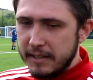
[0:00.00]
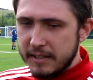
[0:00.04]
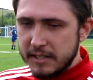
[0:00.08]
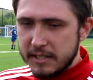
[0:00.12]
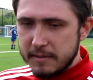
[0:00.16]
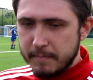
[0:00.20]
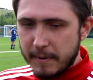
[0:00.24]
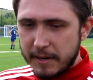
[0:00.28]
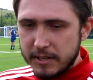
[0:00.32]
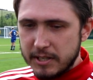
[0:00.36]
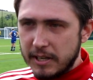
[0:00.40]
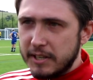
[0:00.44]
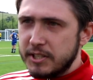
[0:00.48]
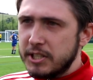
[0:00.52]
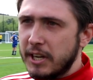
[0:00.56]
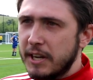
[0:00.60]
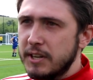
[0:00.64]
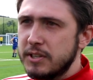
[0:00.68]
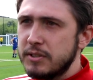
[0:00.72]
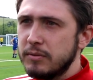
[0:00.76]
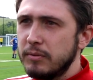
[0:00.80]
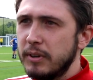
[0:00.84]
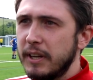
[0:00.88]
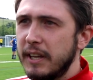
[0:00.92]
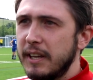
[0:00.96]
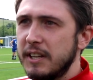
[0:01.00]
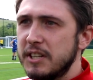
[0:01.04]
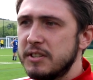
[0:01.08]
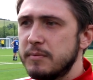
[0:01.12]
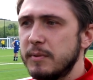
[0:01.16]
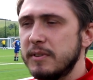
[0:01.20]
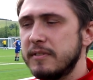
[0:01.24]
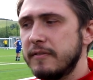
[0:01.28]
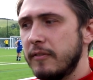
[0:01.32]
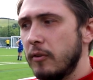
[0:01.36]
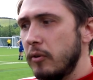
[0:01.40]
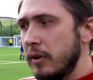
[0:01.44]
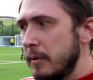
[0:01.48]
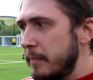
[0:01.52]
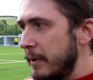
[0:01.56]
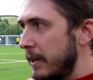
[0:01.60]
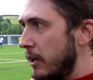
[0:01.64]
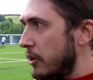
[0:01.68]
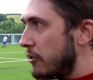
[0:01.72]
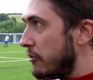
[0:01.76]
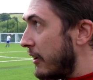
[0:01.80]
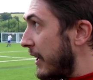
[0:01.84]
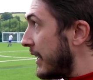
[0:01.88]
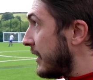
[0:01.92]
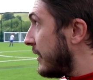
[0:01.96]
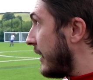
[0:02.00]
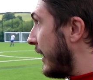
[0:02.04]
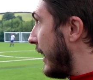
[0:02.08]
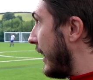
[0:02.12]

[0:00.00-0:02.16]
in special educational needs, we just thought it'd be a great